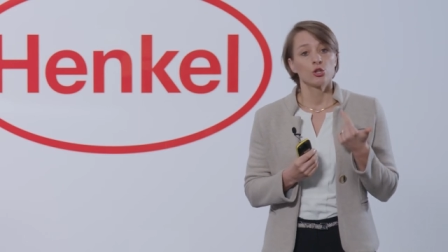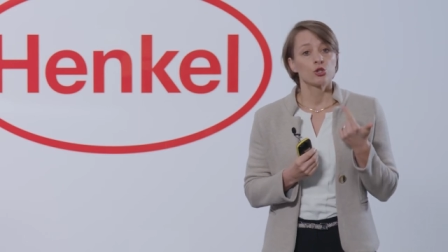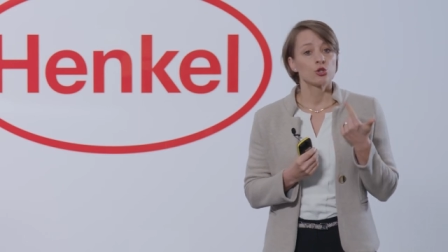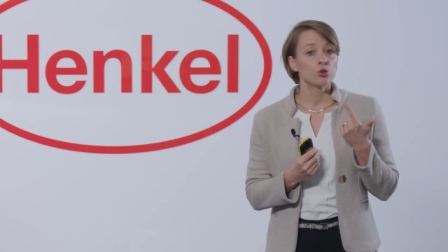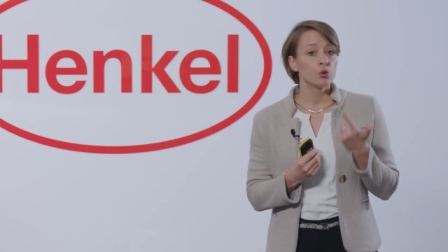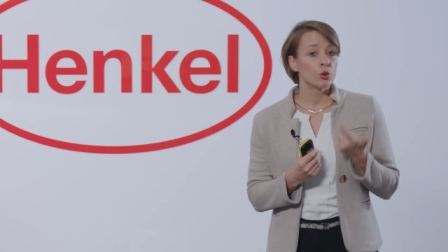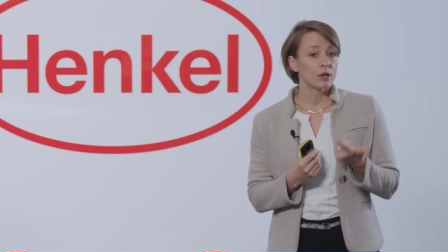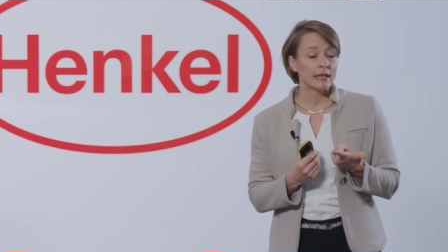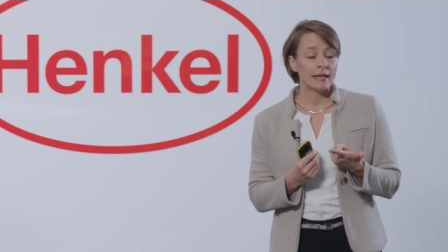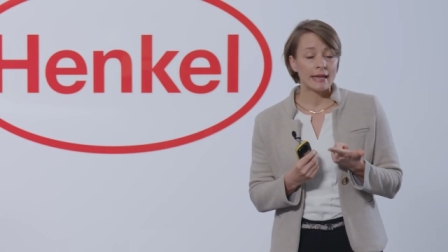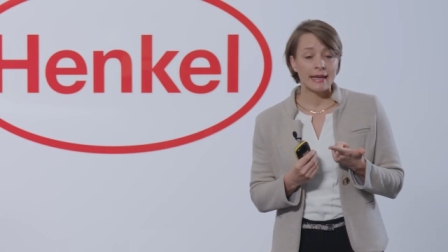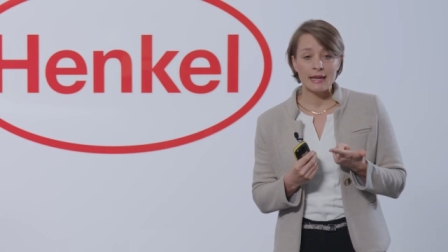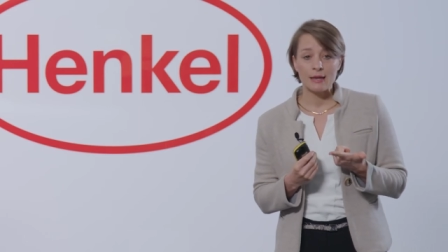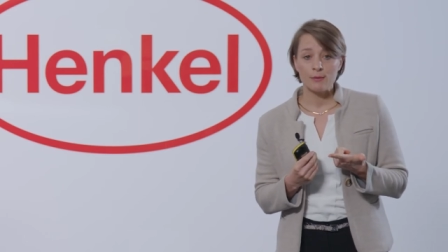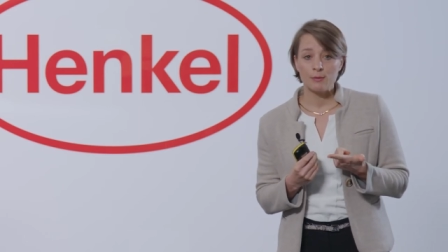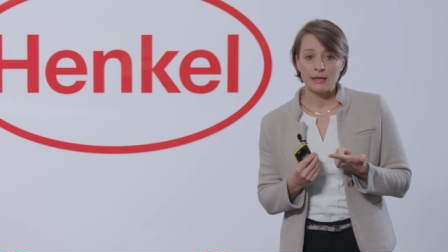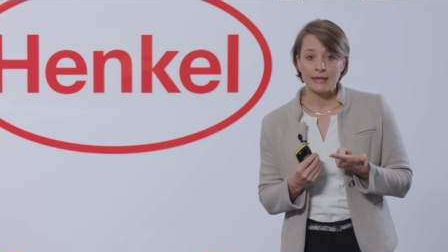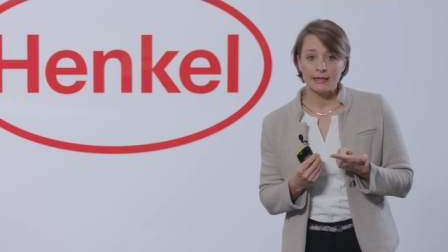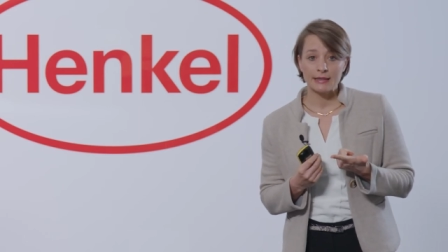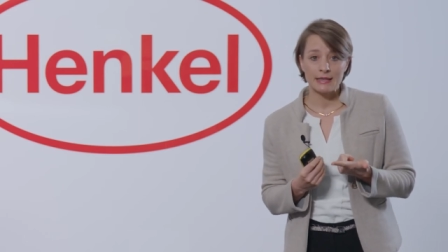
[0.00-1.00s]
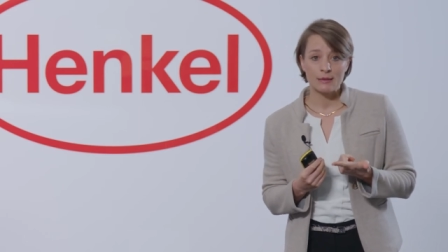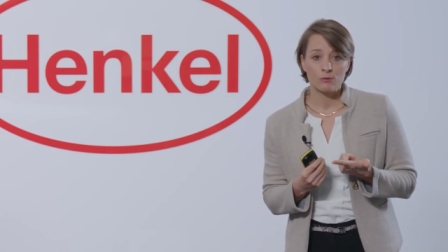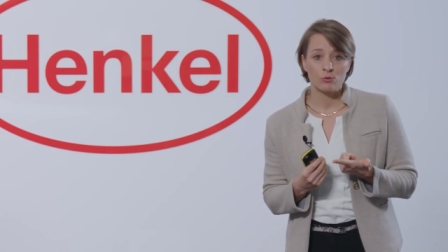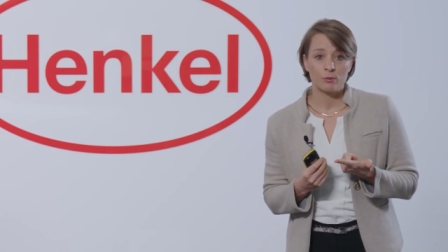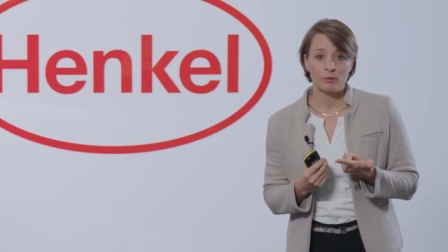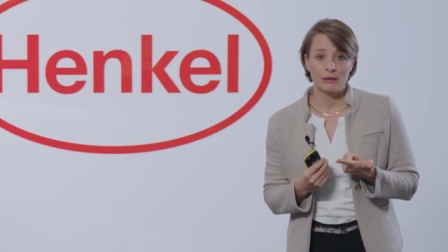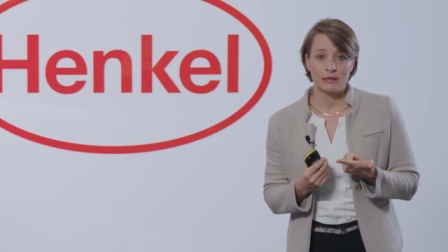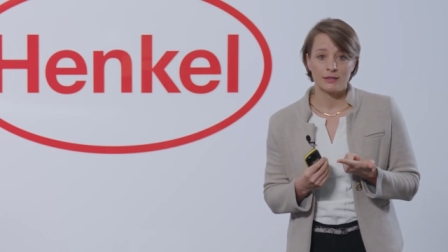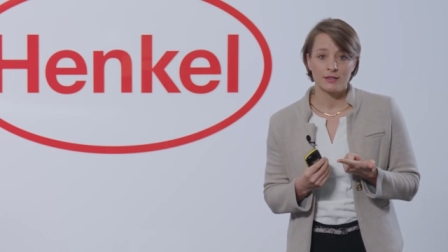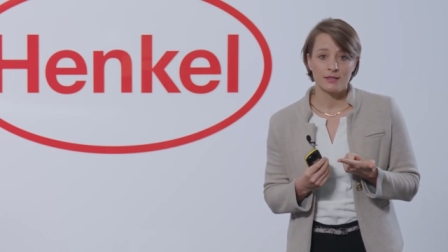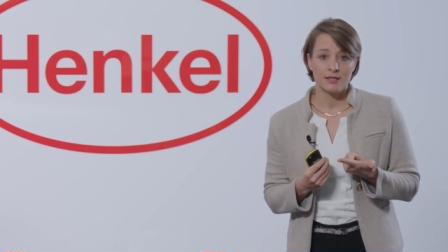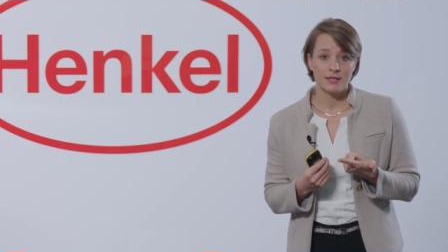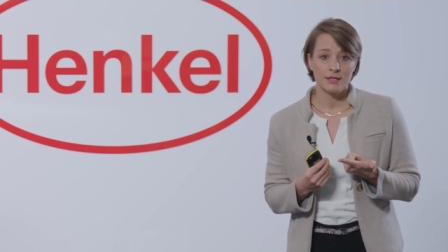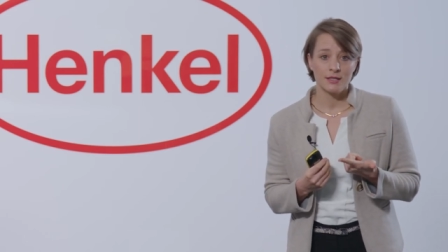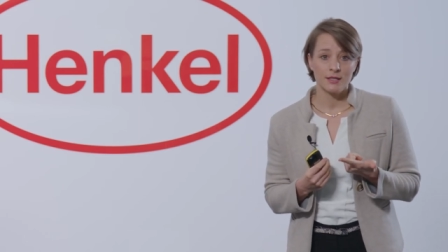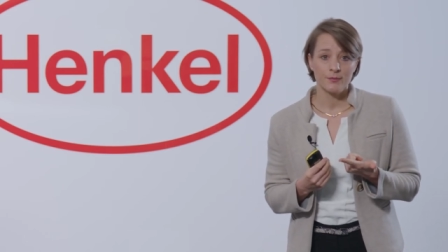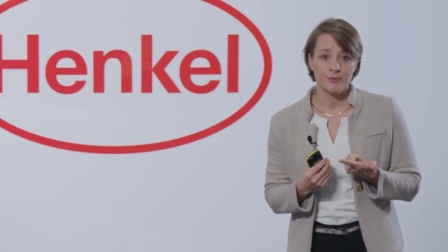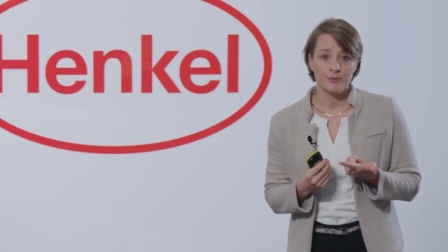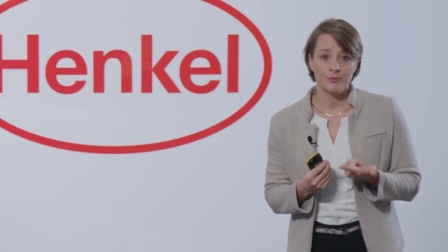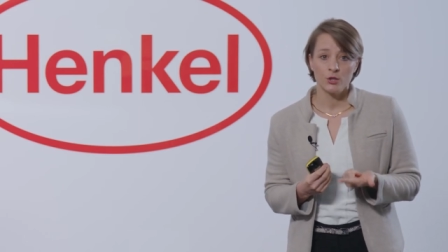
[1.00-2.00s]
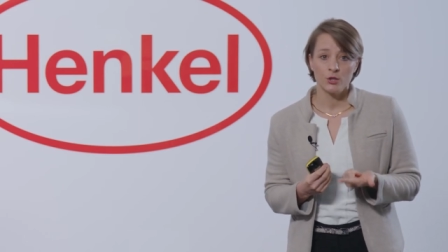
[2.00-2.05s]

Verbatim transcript: to enabling e-mobility,